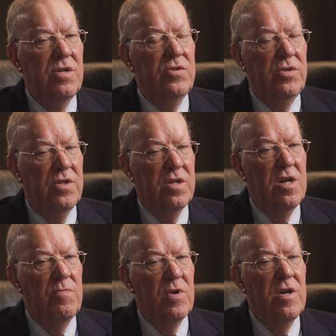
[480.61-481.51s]
and she said, I
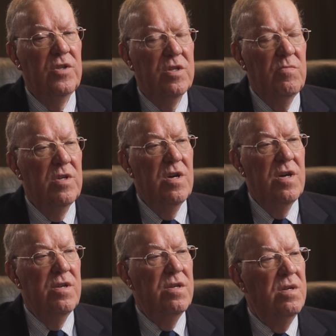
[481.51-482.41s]
applied some of
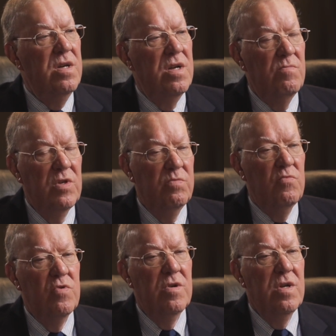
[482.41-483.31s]
that, and, and I'm much
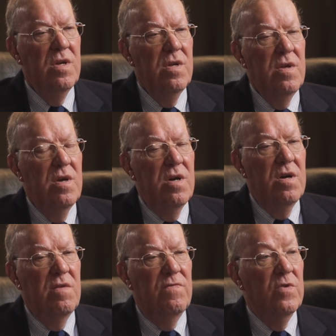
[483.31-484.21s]
more
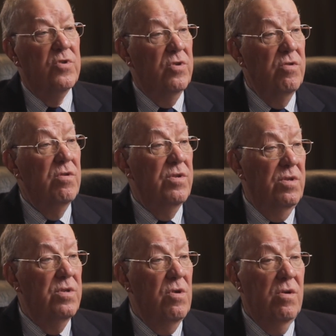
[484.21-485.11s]
uh, versatile at
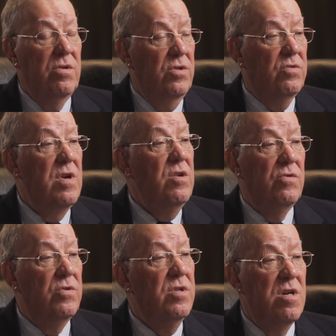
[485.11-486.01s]
talking to
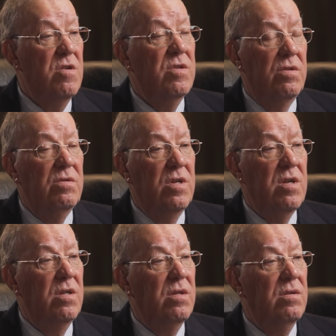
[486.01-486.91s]
strangers now and
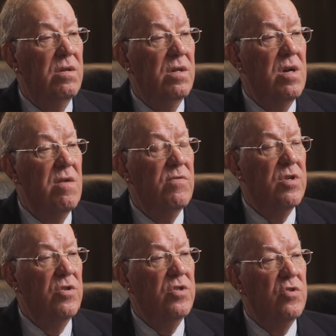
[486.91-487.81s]
getting
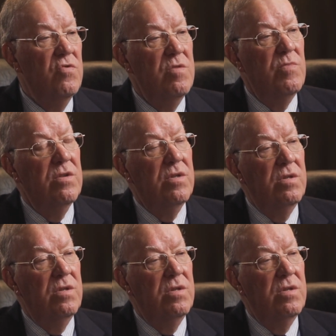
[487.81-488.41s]
conversations going about